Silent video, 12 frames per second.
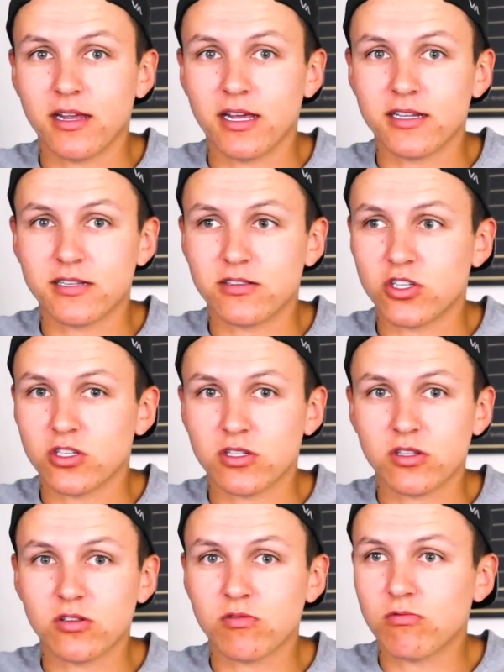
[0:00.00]
it's
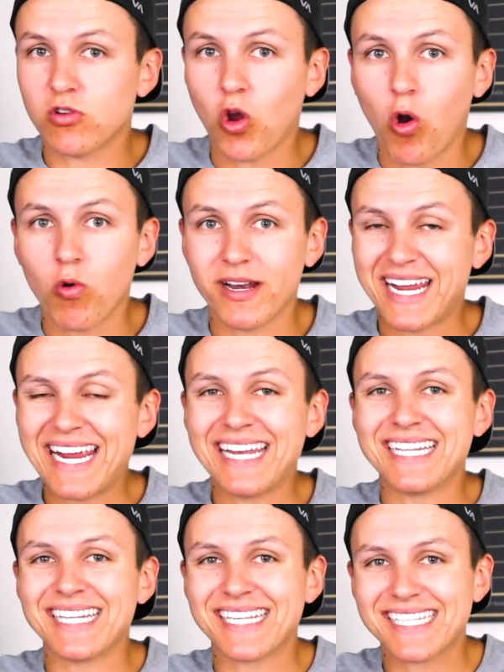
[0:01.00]
just going
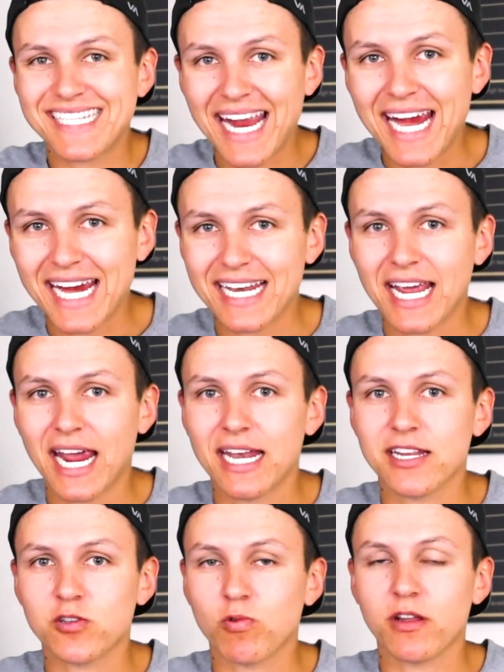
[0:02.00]
insane
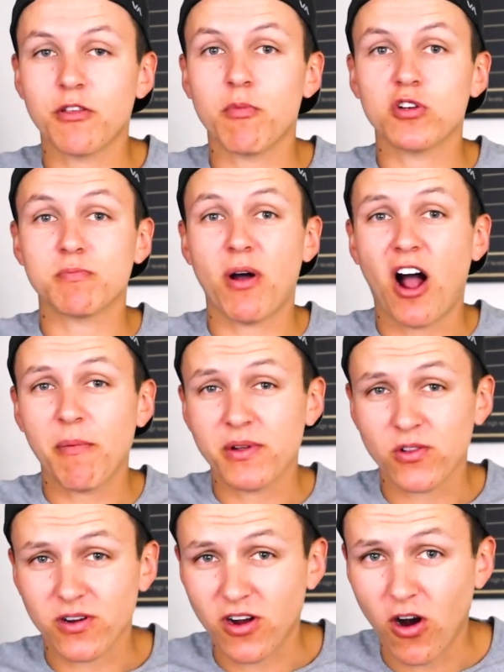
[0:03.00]
and it's one of the most
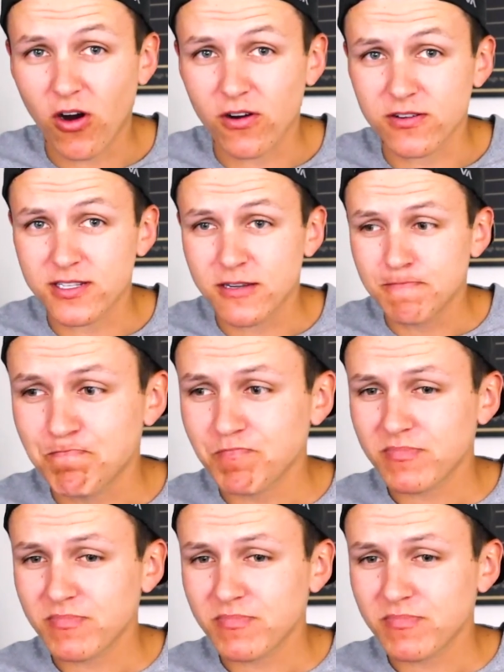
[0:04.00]
popular cars.